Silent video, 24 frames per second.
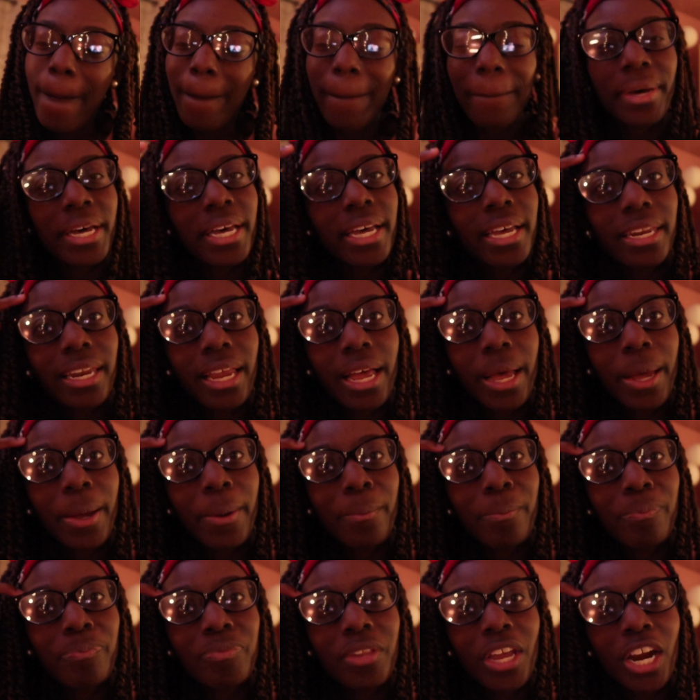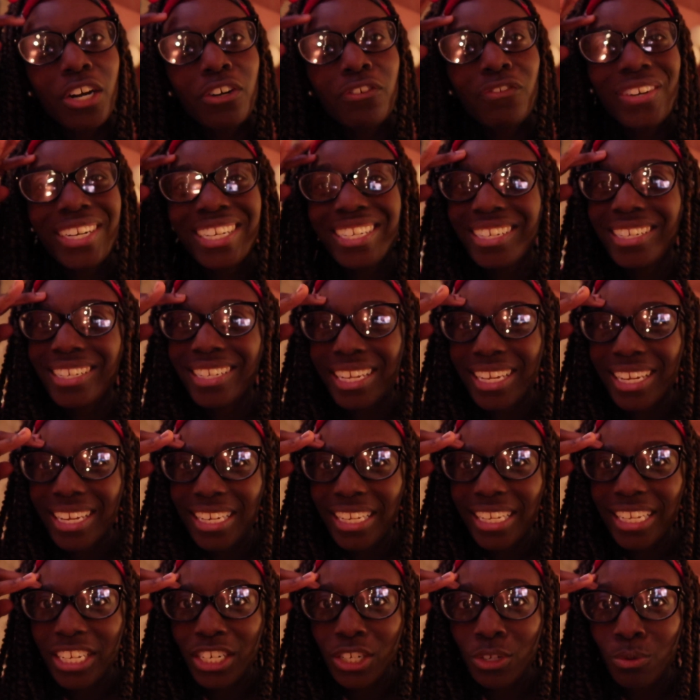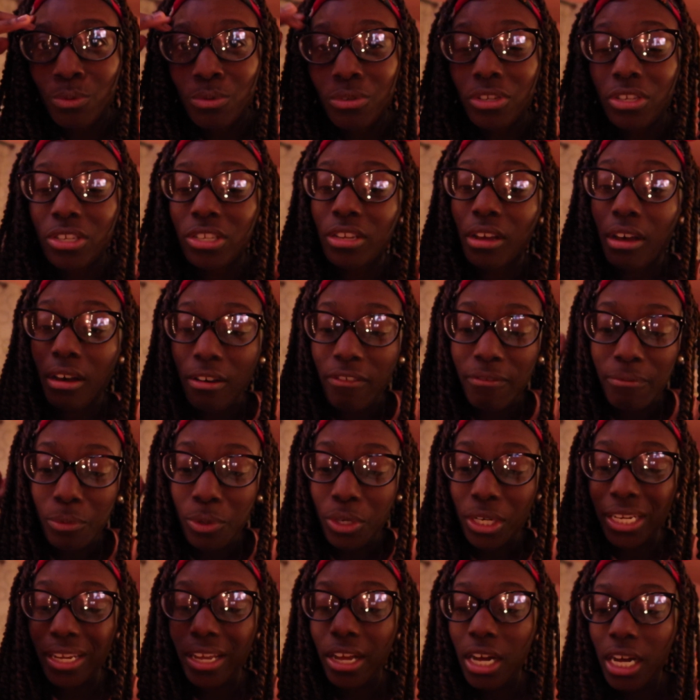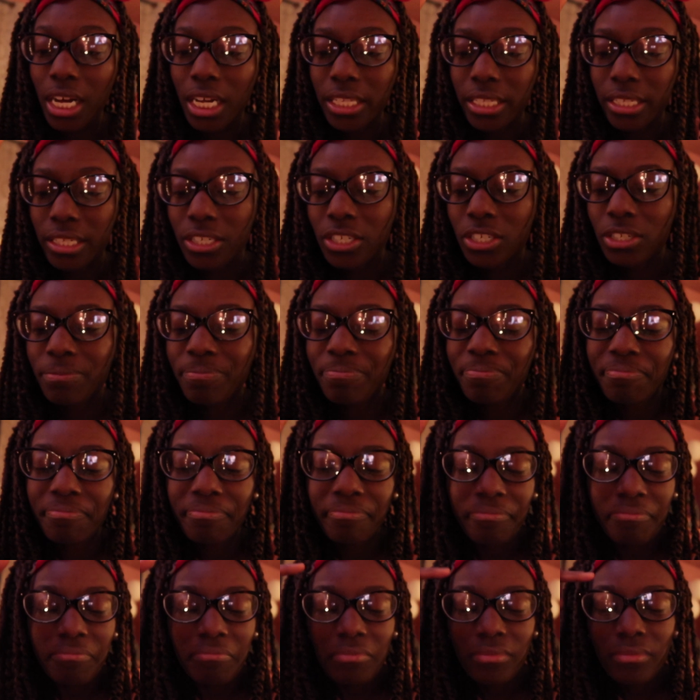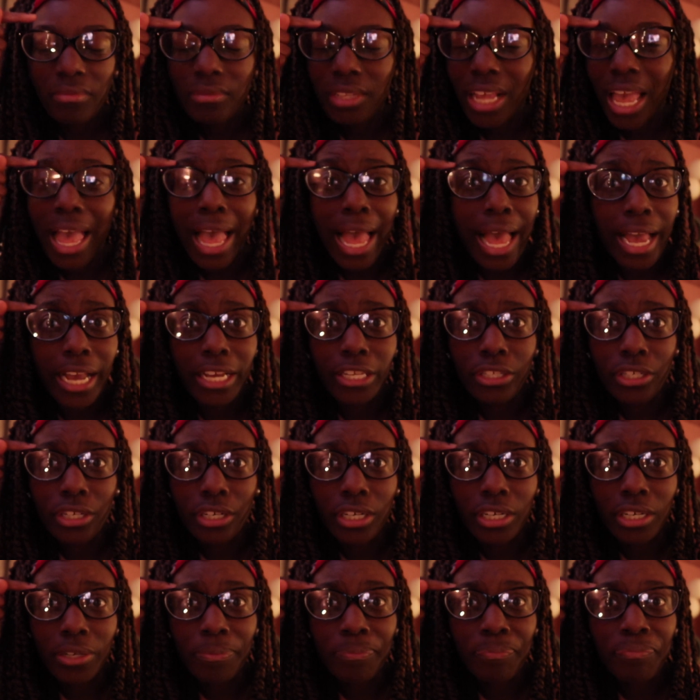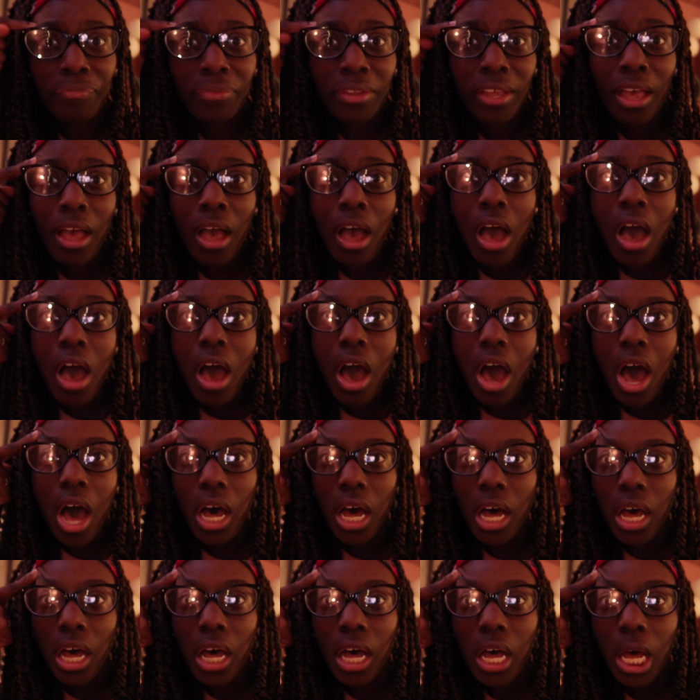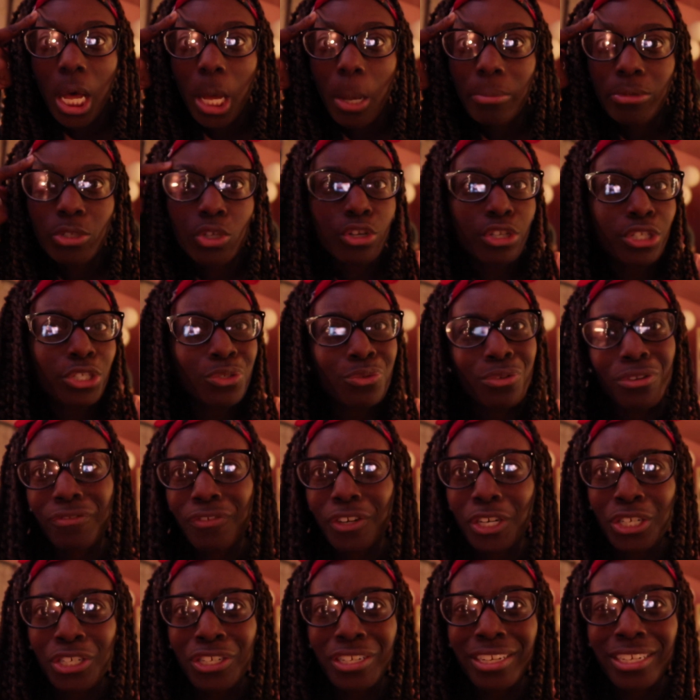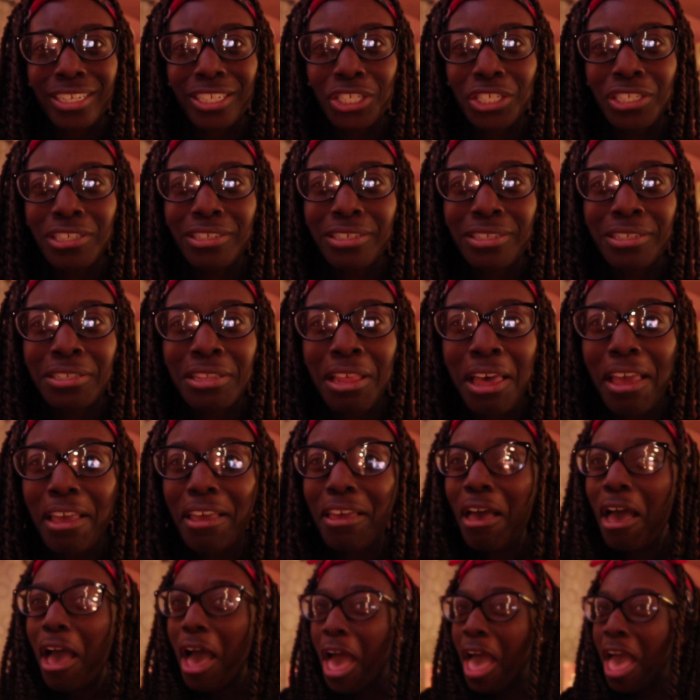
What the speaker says: But our friend Dean here, who was a sophomore in college, asked her, so are you a virgin? And she's just like,